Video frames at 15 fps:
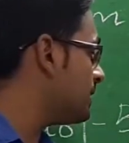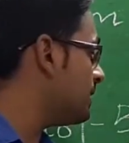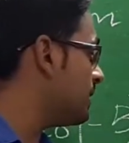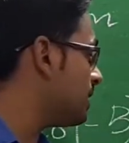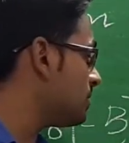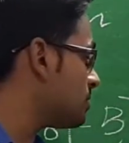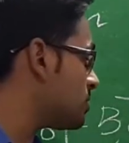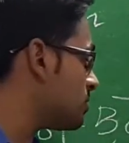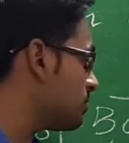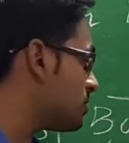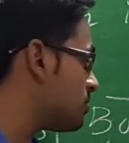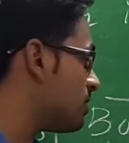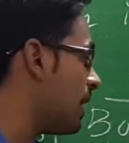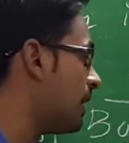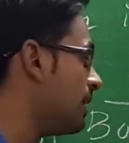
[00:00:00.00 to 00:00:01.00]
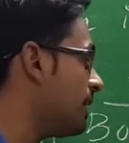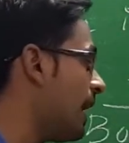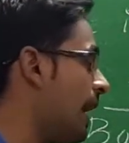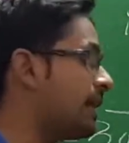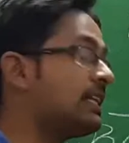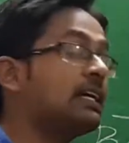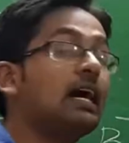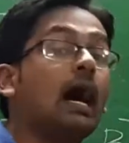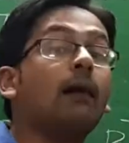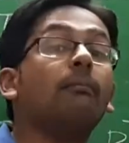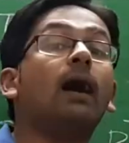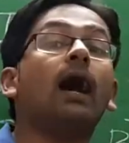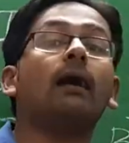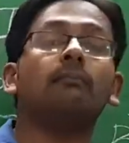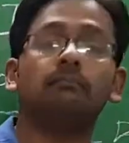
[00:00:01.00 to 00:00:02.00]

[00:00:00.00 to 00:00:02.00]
their shrine at Kaaba.